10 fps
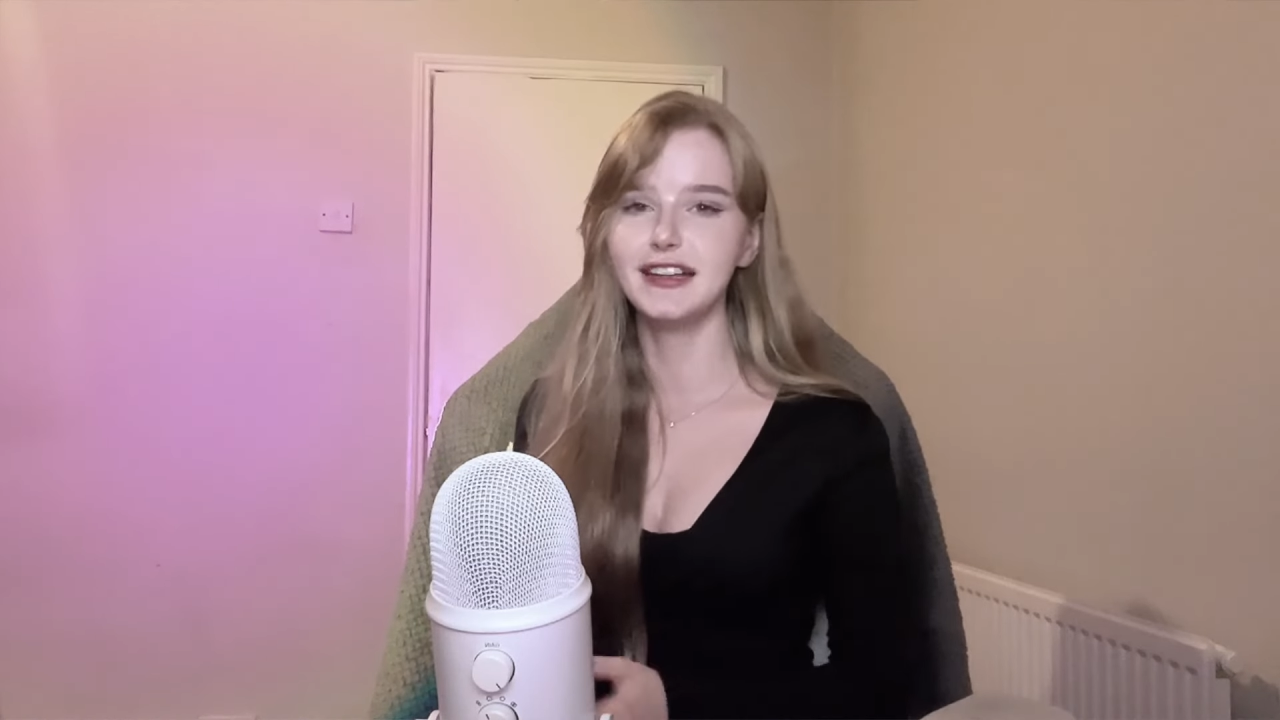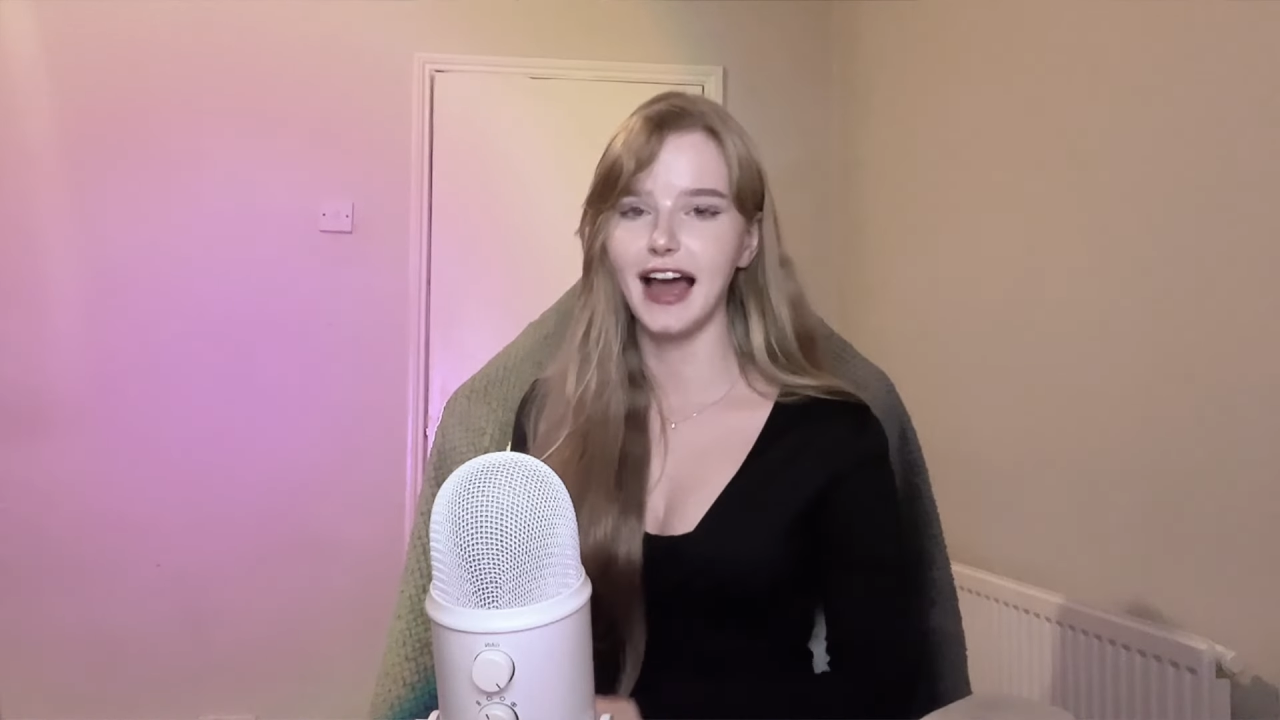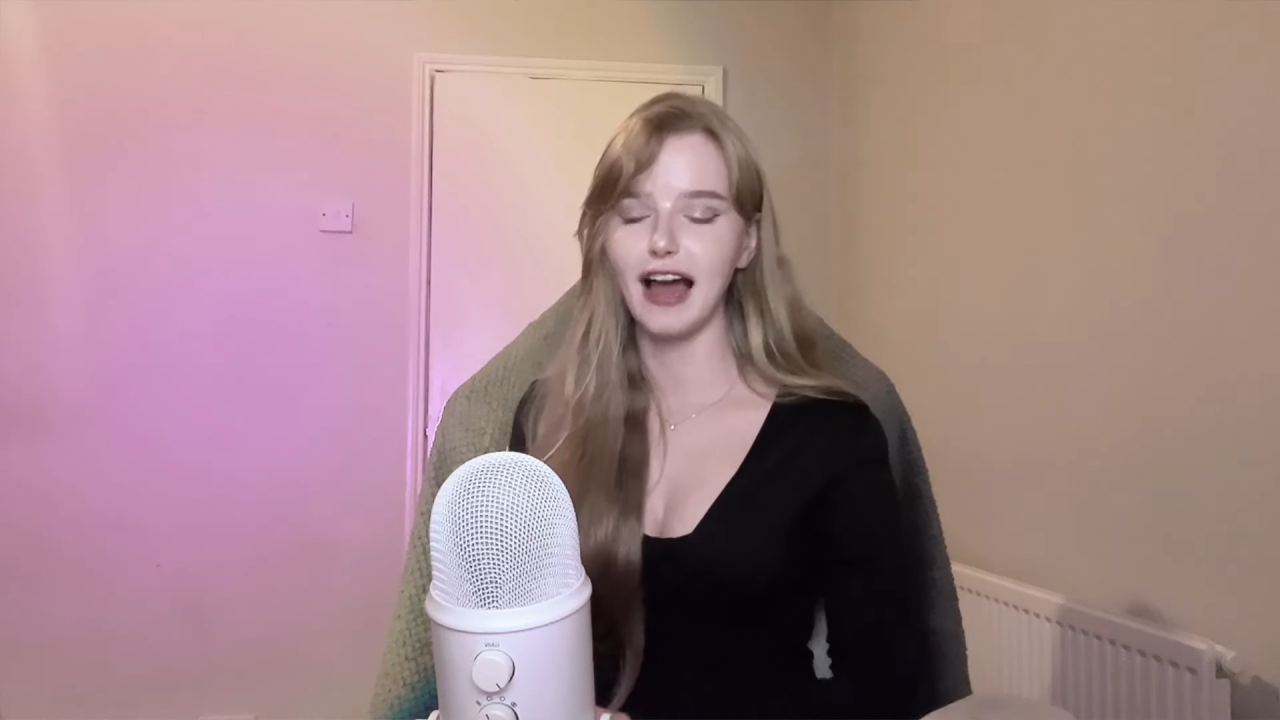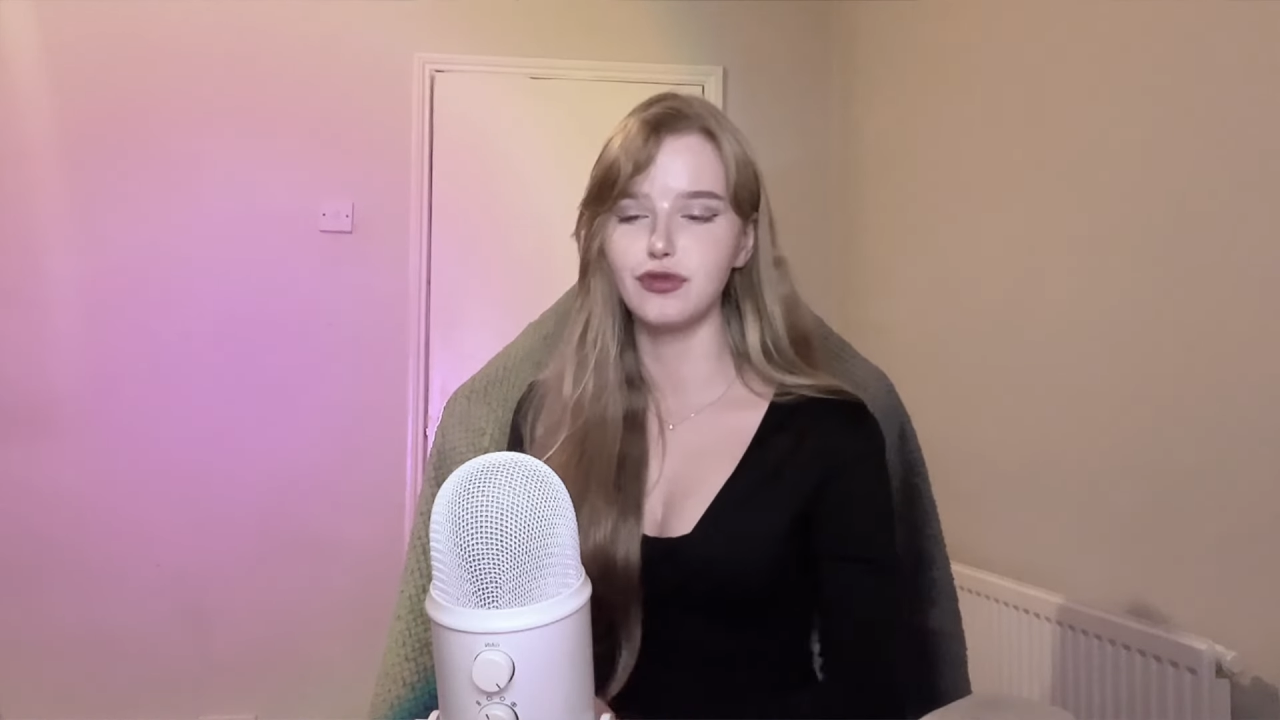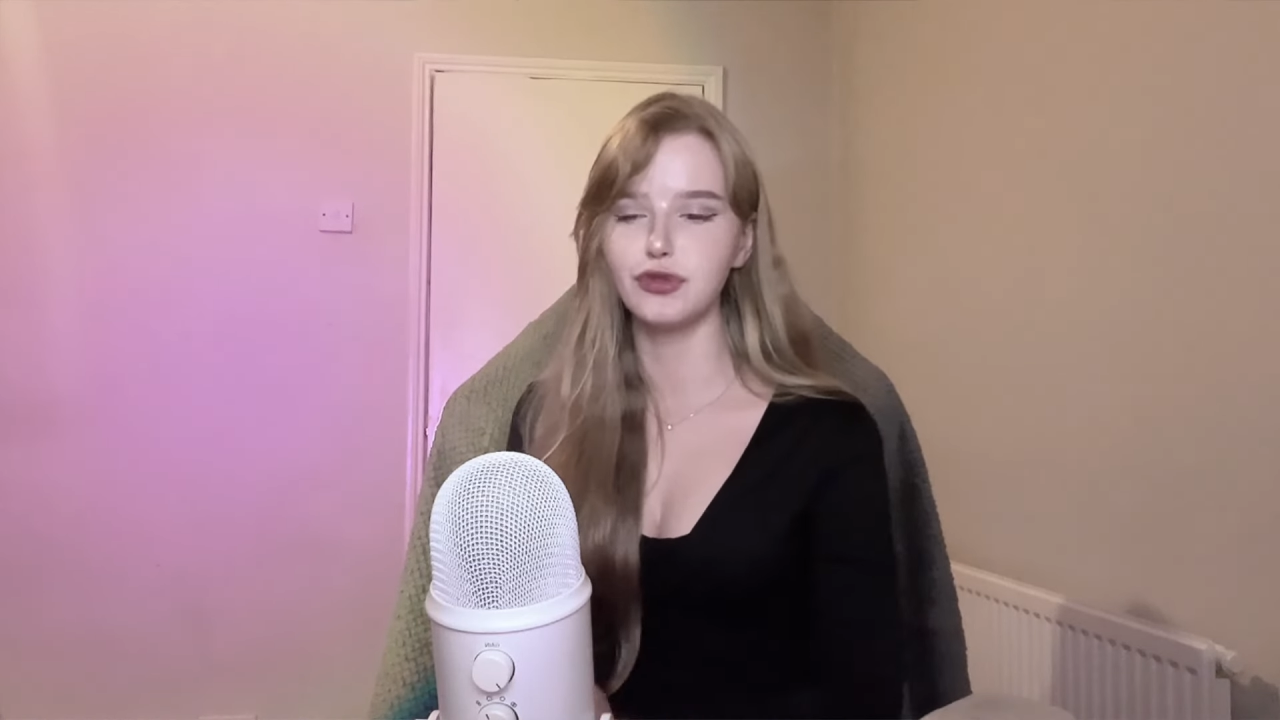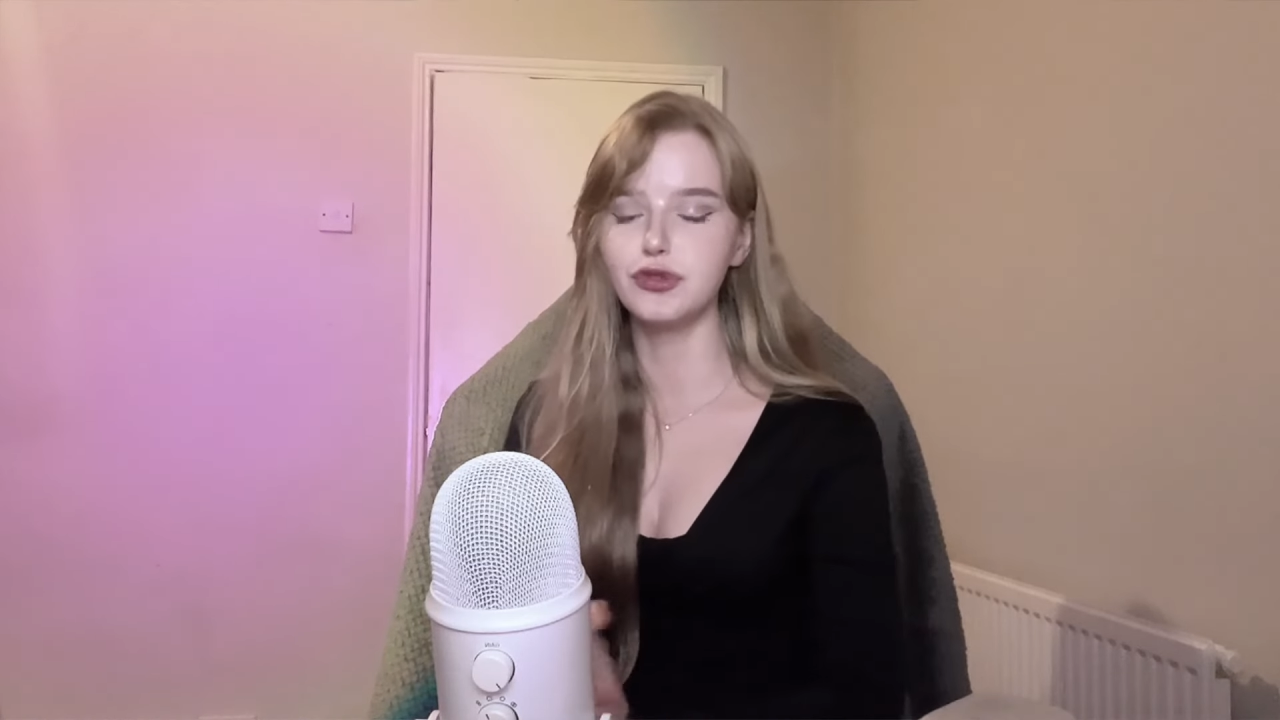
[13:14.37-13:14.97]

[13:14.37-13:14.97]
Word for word: that have